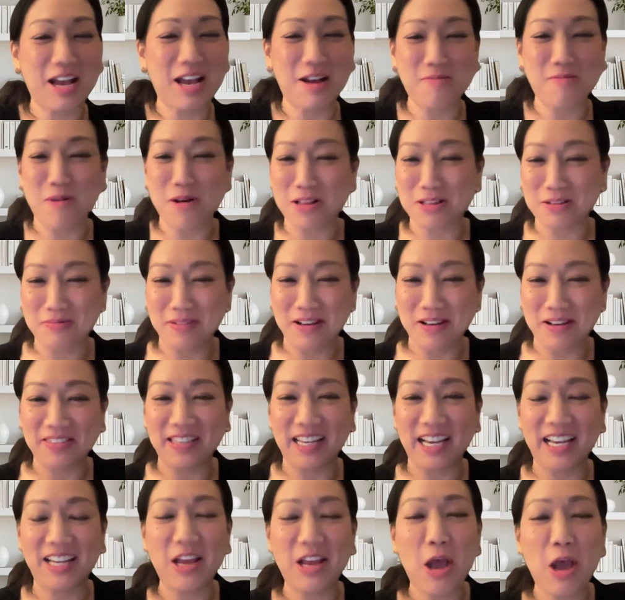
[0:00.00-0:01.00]
I'm all
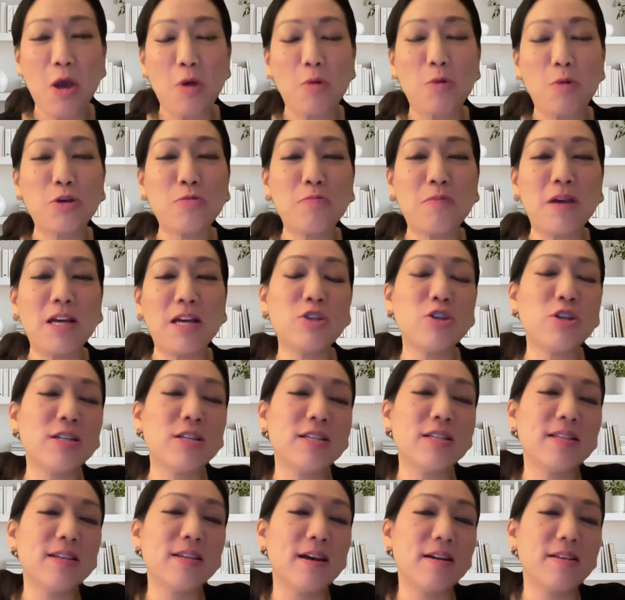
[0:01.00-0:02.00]
about that. Well, you
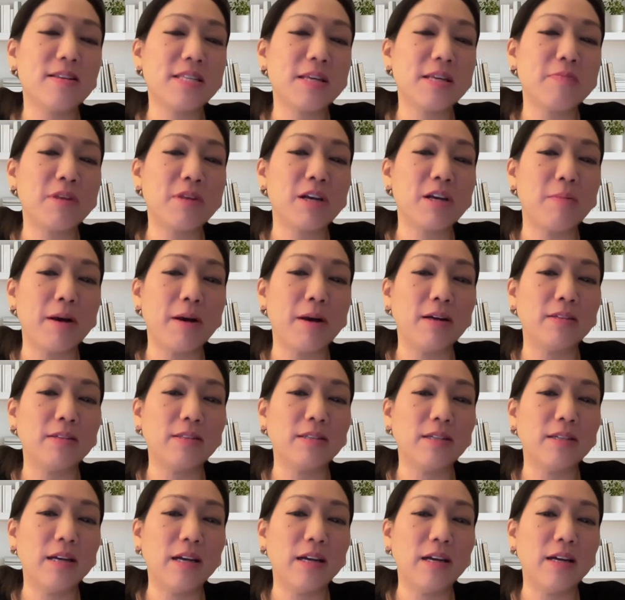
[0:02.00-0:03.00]
mentioned something
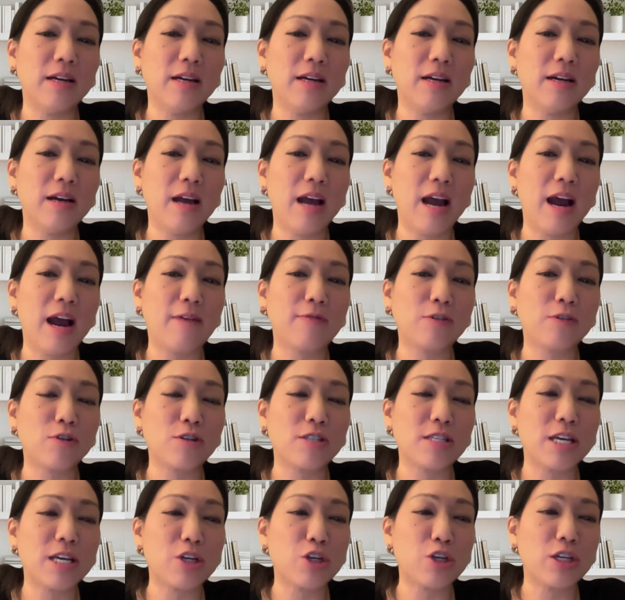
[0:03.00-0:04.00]
about after
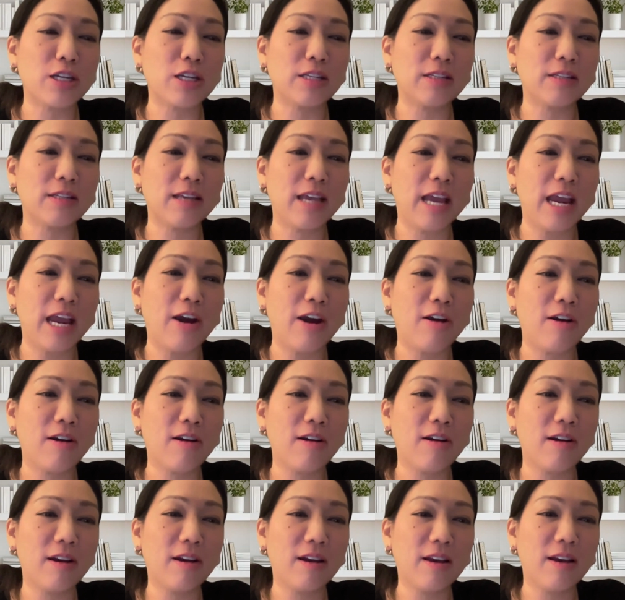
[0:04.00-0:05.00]
session
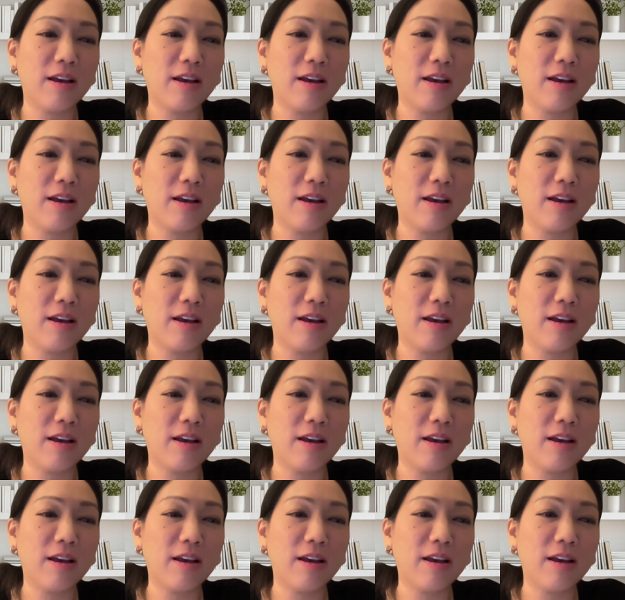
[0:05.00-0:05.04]
care.